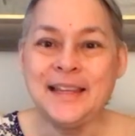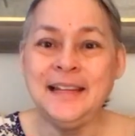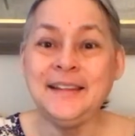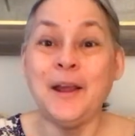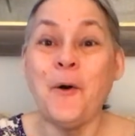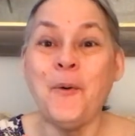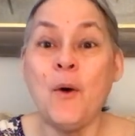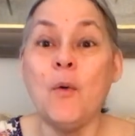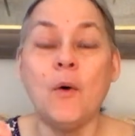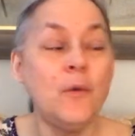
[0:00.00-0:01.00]
Let's see.
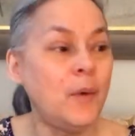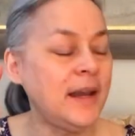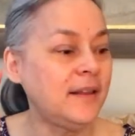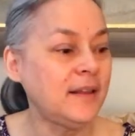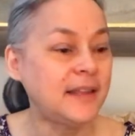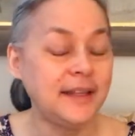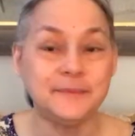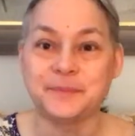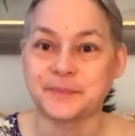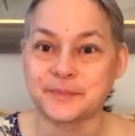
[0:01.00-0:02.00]
Oh, one other thing.
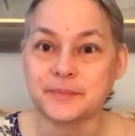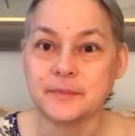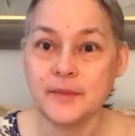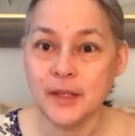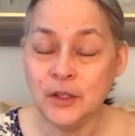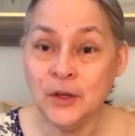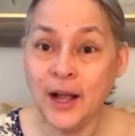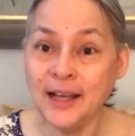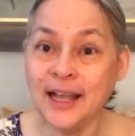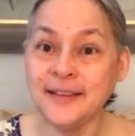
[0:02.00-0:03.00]
You know
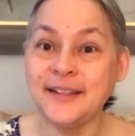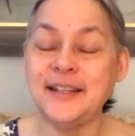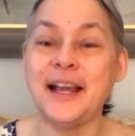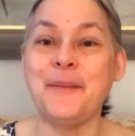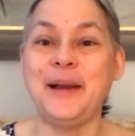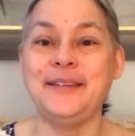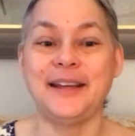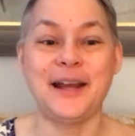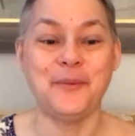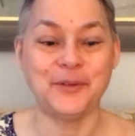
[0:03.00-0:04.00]
how last tea time I
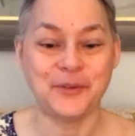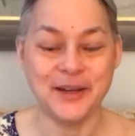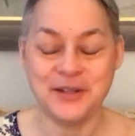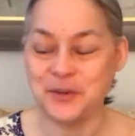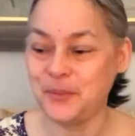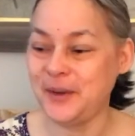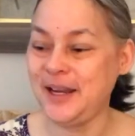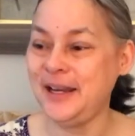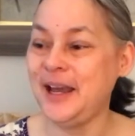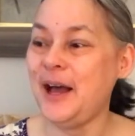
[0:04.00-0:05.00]
said I was going to
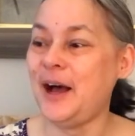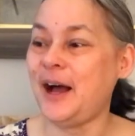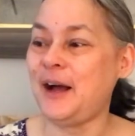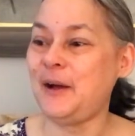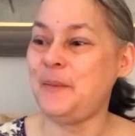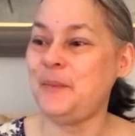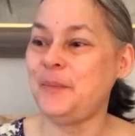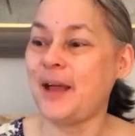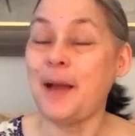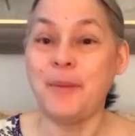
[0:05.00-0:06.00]
read,
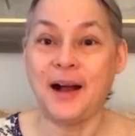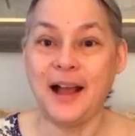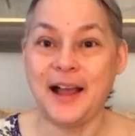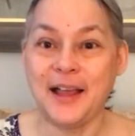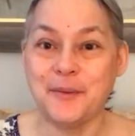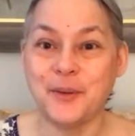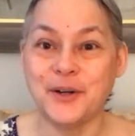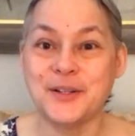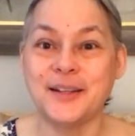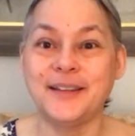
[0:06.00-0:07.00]
I had
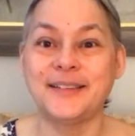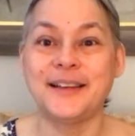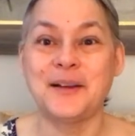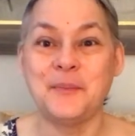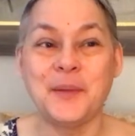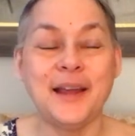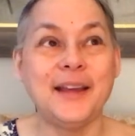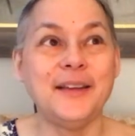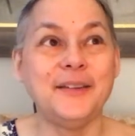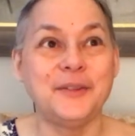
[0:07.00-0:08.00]
purchased
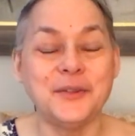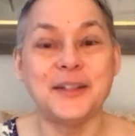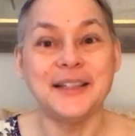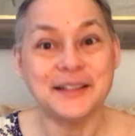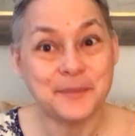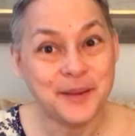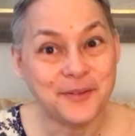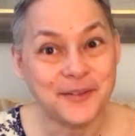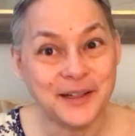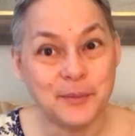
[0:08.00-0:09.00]
Susan
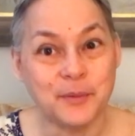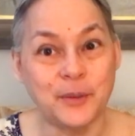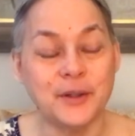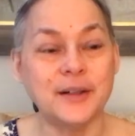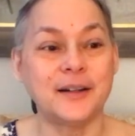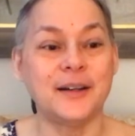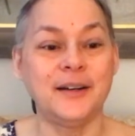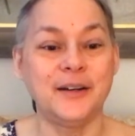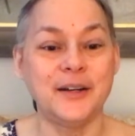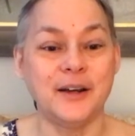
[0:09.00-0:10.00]
Elizabeth Phillips' book.
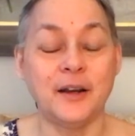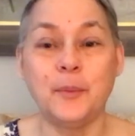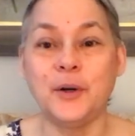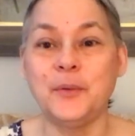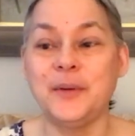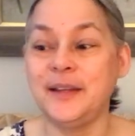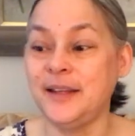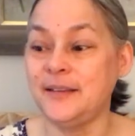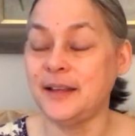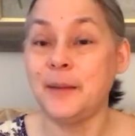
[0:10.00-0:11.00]
Her book
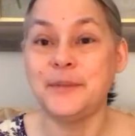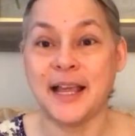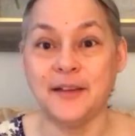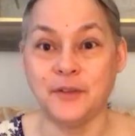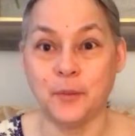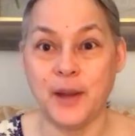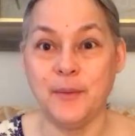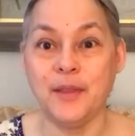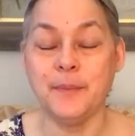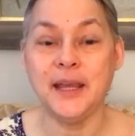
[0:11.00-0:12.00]
is Dance Away
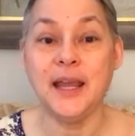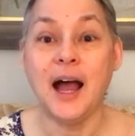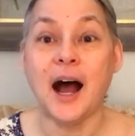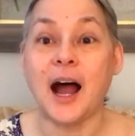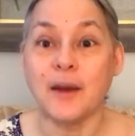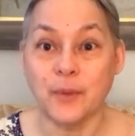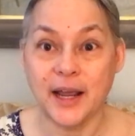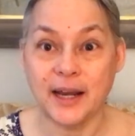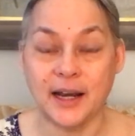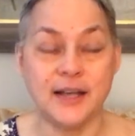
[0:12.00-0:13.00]
With Me. I
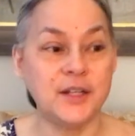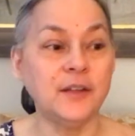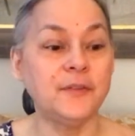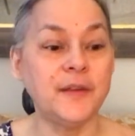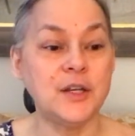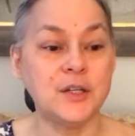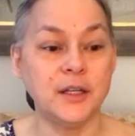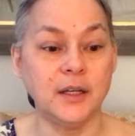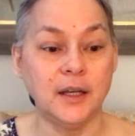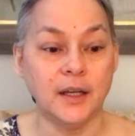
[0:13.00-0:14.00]
read it. I just finished
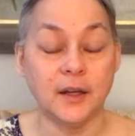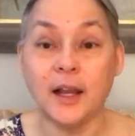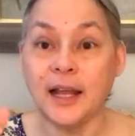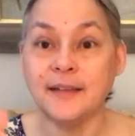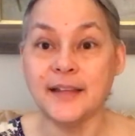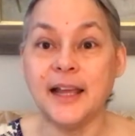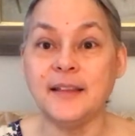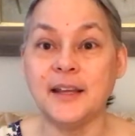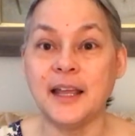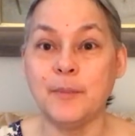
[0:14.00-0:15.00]
it, not last
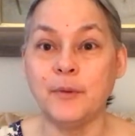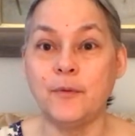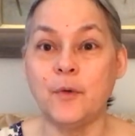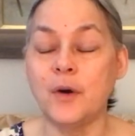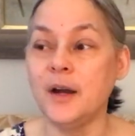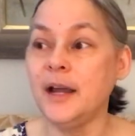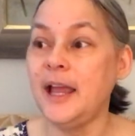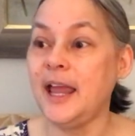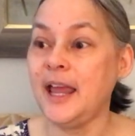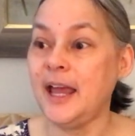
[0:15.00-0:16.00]
night, the night before.
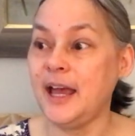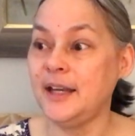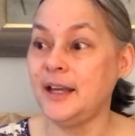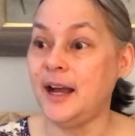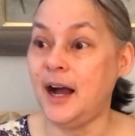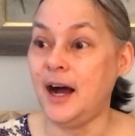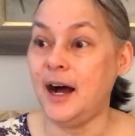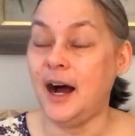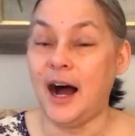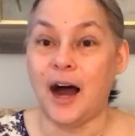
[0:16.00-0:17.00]
And
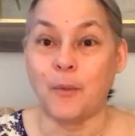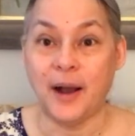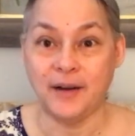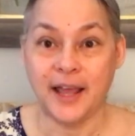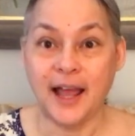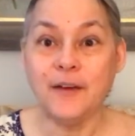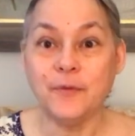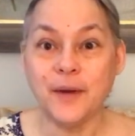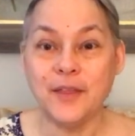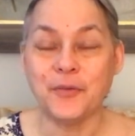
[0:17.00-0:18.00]
around
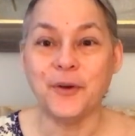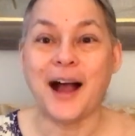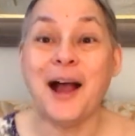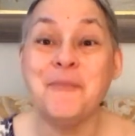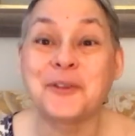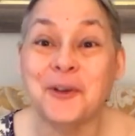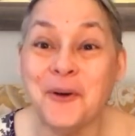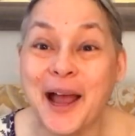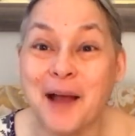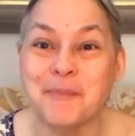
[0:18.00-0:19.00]
halfway through, I'm
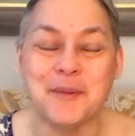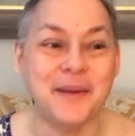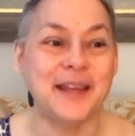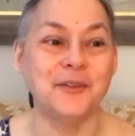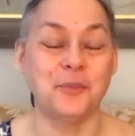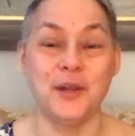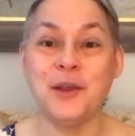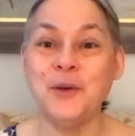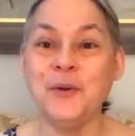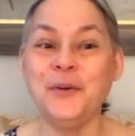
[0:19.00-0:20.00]
so happy, because when
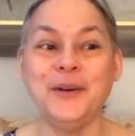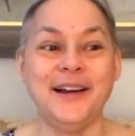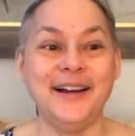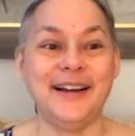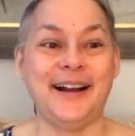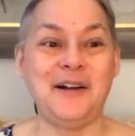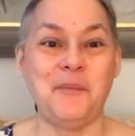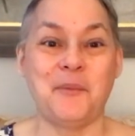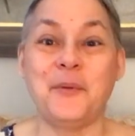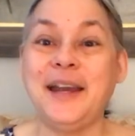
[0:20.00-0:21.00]
you
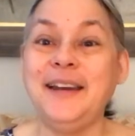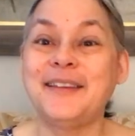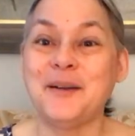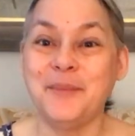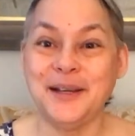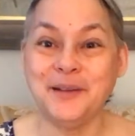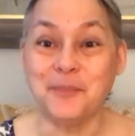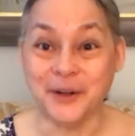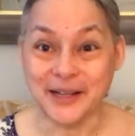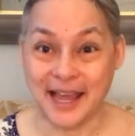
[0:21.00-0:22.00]
read somebody's
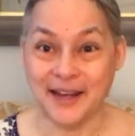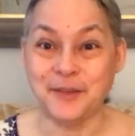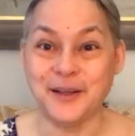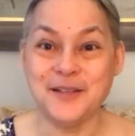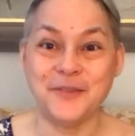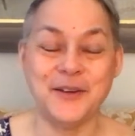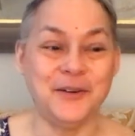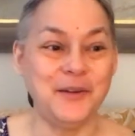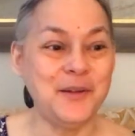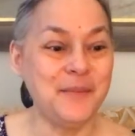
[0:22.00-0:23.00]
book, and especially if you
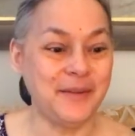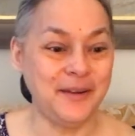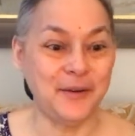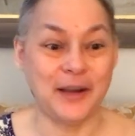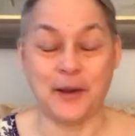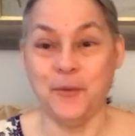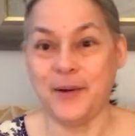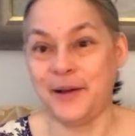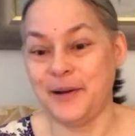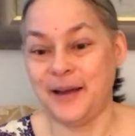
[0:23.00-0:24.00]
know them, you're like, "Ooh,